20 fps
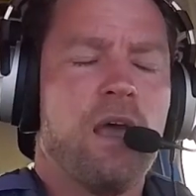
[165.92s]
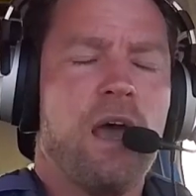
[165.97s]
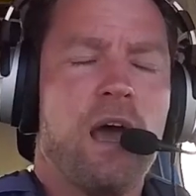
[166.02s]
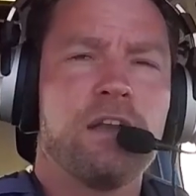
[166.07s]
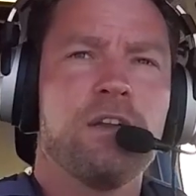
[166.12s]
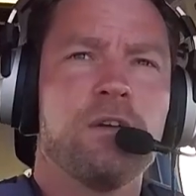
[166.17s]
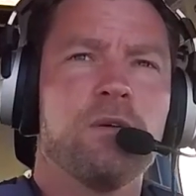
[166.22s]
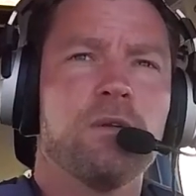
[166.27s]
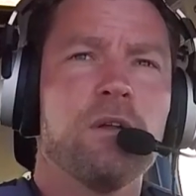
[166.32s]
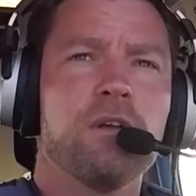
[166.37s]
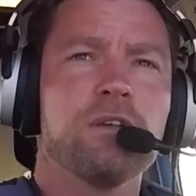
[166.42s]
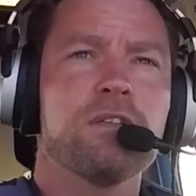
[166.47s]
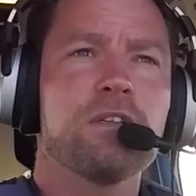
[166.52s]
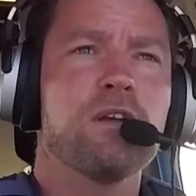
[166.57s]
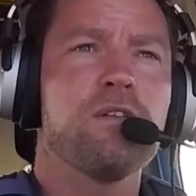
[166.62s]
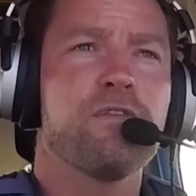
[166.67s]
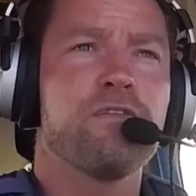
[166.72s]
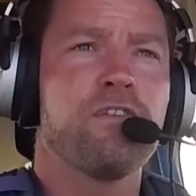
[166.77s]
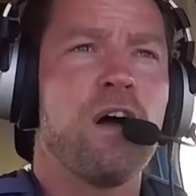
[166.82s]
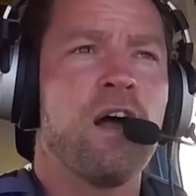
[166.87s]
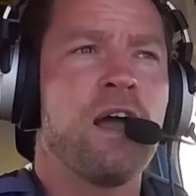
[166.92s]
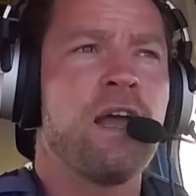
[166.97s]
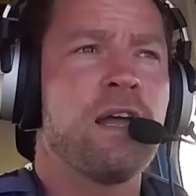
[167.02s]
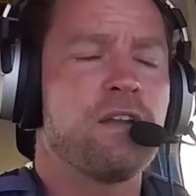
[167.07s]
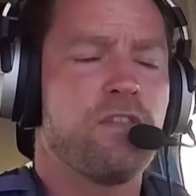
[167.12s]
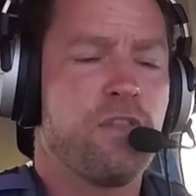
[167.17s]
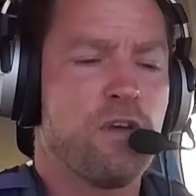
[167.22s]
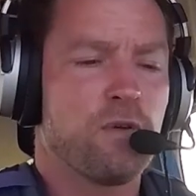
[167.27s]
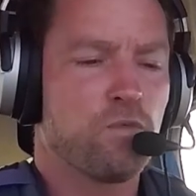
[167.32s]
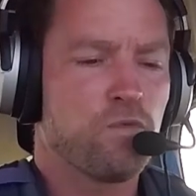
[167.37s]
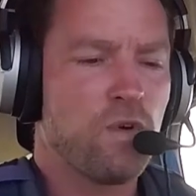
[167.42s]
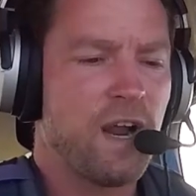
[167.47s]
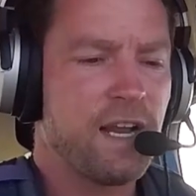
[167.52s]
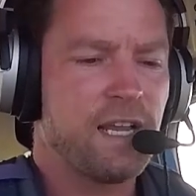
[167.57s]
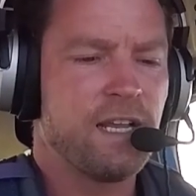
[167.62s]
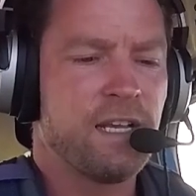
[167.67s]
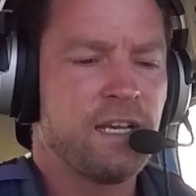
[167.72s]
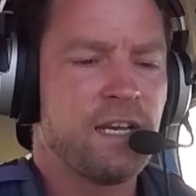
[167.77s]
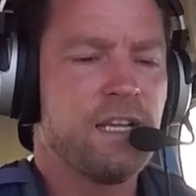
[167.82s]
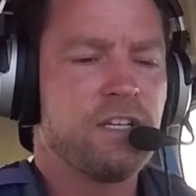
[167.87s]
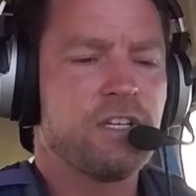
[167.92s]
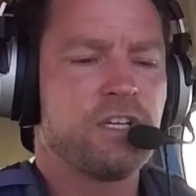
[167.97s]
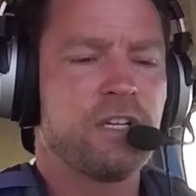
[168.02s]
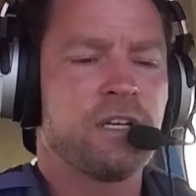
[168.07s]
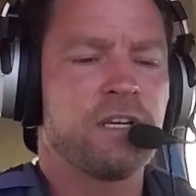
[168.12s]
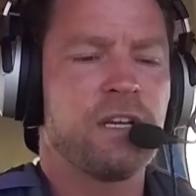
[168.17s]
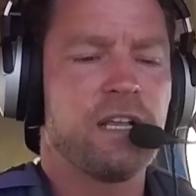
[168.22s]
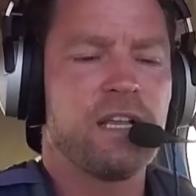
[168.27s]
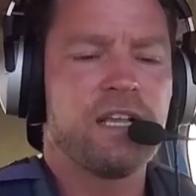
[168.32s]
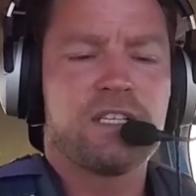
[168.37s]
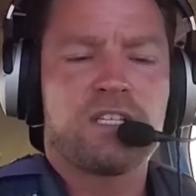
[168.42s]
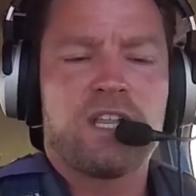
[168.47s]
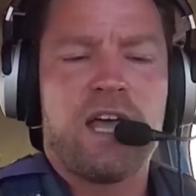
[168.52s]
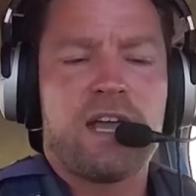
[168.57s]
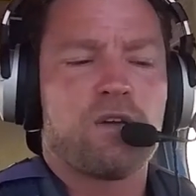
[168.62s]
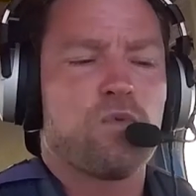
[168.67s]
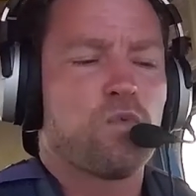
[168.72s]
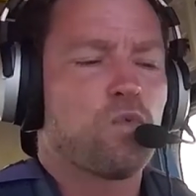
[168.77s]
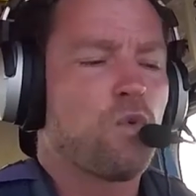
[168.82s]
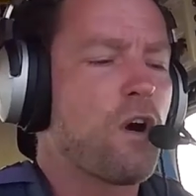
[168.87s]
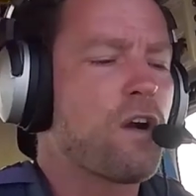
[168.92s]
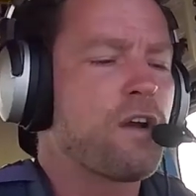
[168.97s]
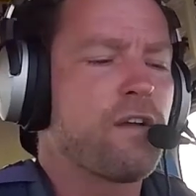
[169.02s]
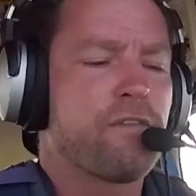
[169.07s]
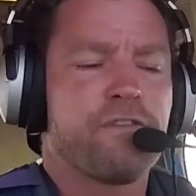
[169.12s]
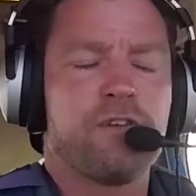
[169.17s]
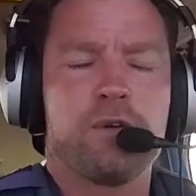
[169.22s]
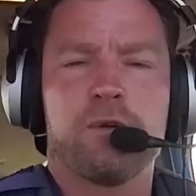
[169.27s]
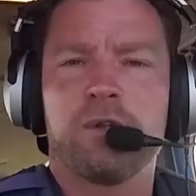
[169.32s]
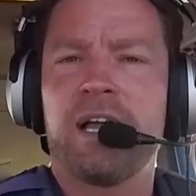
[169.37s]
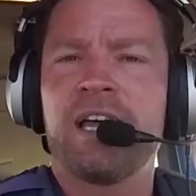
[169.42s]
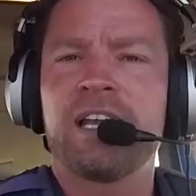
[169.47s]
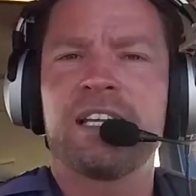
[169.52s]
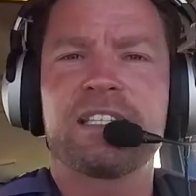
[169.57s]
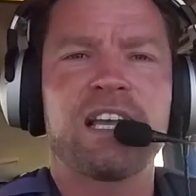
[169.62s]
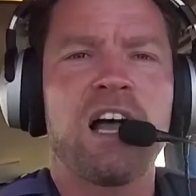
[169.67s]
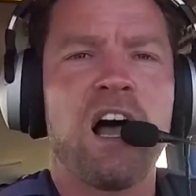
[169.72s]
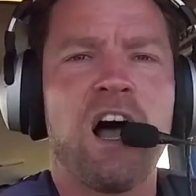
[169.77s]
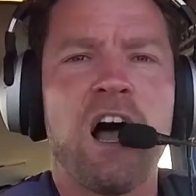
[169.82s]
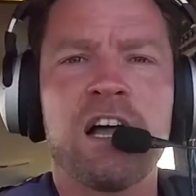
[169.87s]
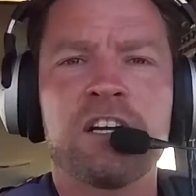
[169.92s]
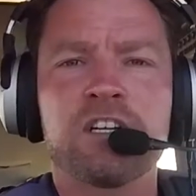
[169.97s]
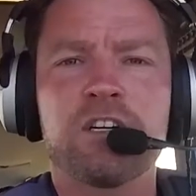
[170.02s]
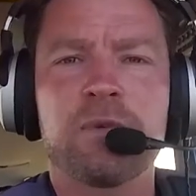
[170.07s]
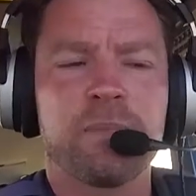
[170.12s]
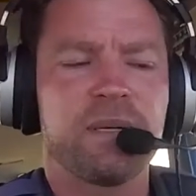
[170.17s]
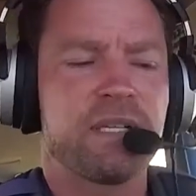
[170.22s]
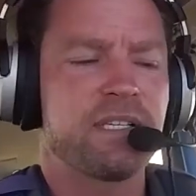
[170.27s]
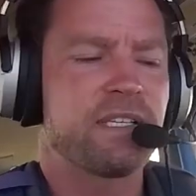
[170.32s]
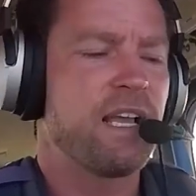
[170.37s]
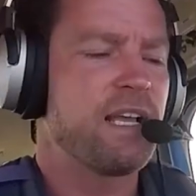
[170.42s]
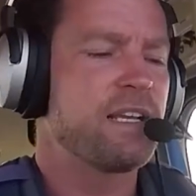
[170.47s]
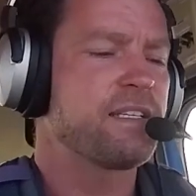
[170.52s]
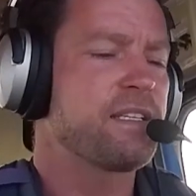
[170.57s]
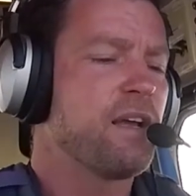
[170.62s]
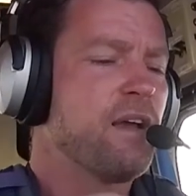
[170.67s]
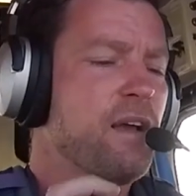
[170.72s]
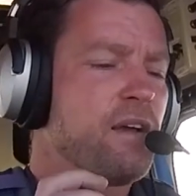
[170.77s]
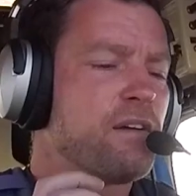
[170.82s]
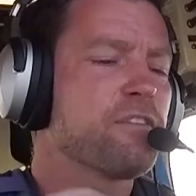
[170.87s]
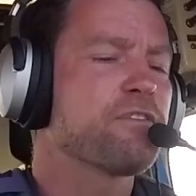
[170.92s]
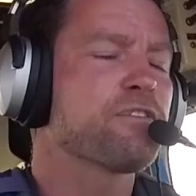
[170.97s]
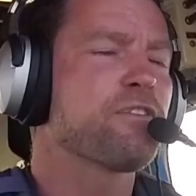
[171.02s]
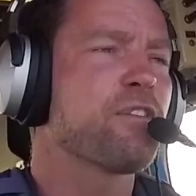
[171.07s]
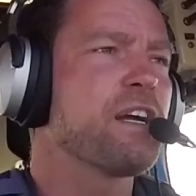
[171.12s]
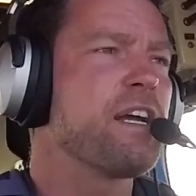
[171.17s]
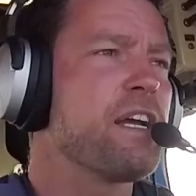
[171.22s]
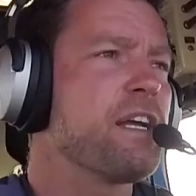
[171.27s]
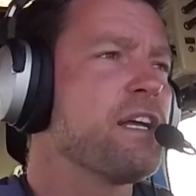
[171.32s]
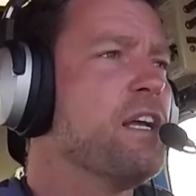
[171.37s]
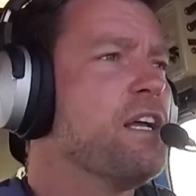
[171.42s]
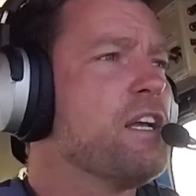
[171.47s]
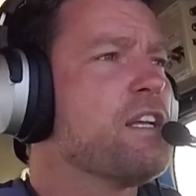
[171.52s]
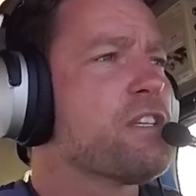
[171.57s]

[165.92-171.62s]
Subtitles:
And you'll also find that recognition is like rocket fuel, and it's 100% free.